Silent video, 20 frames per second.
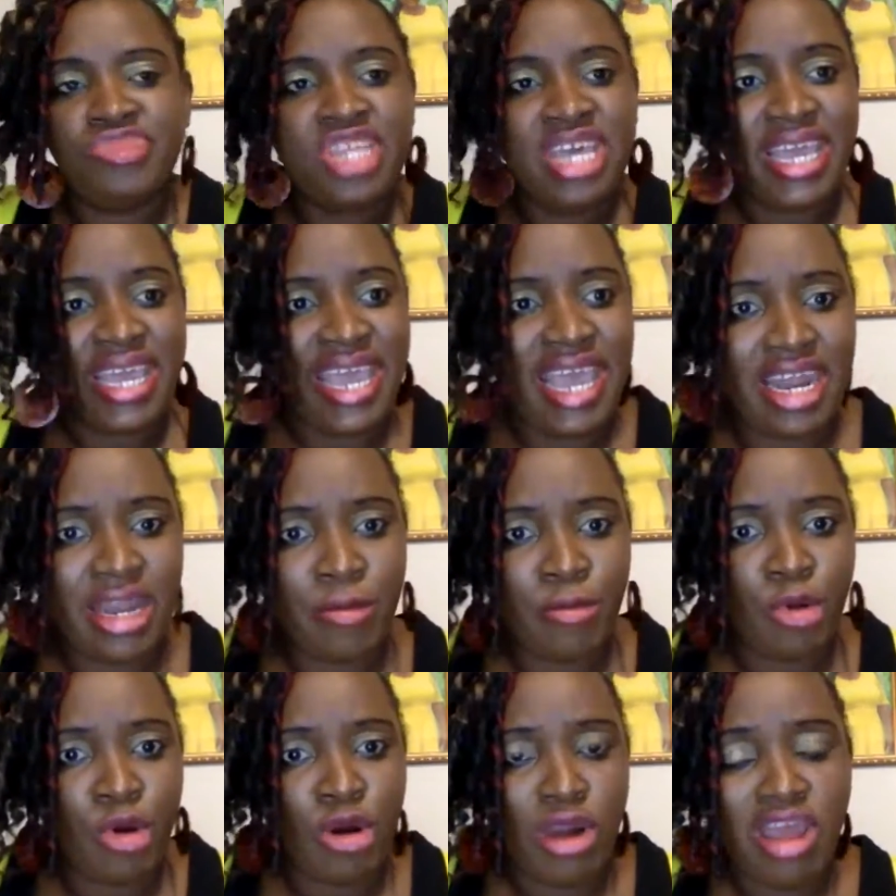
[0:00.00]
think
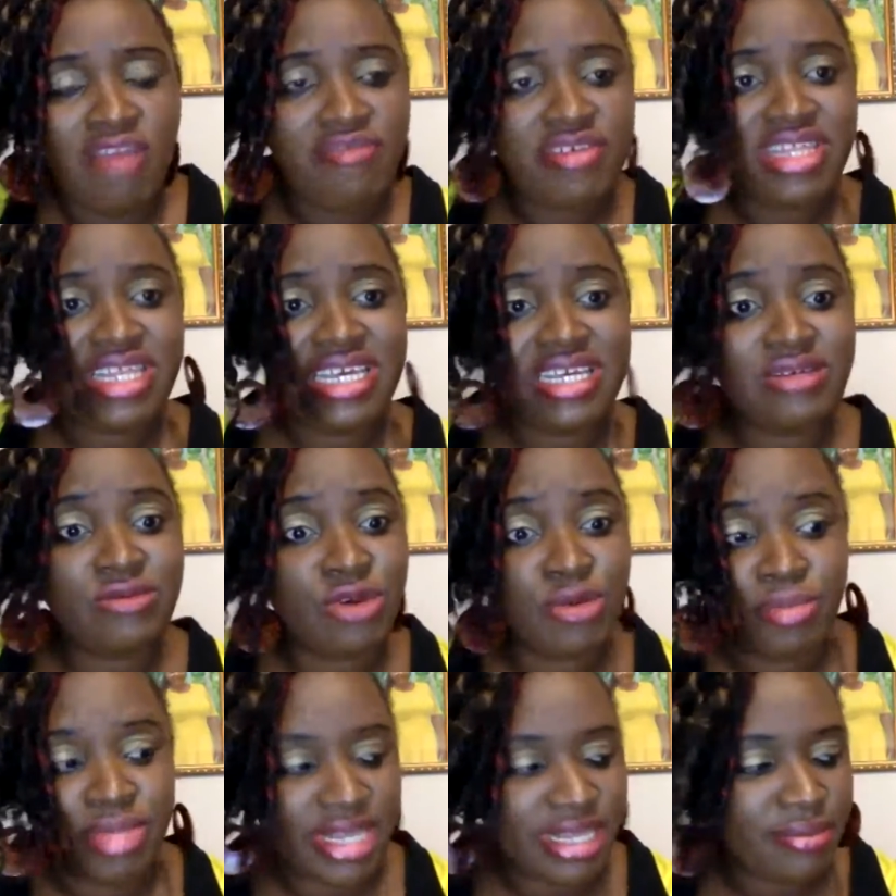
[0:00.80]
anymore. Everything
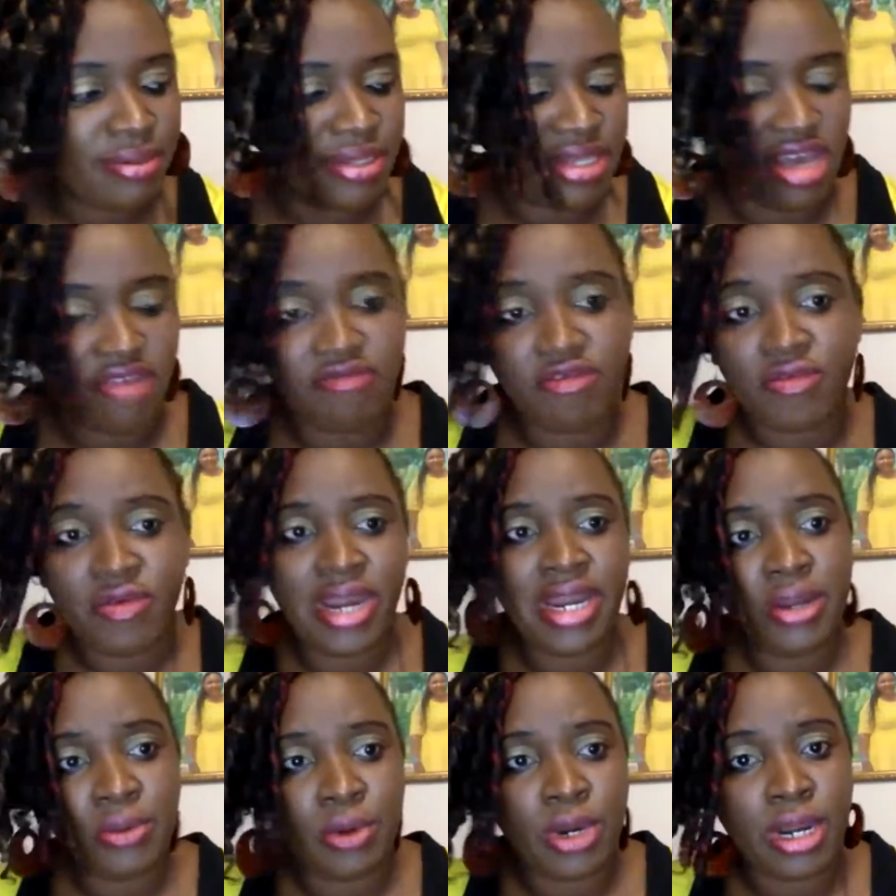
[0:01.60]
we blame the devil
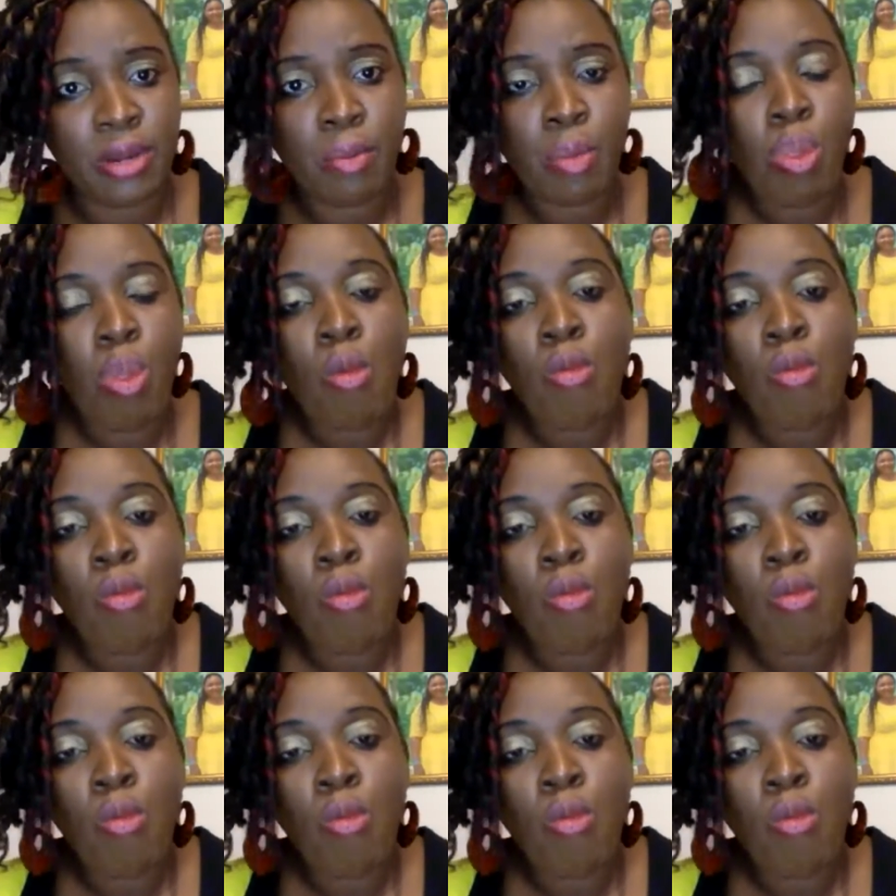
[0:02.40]
right away.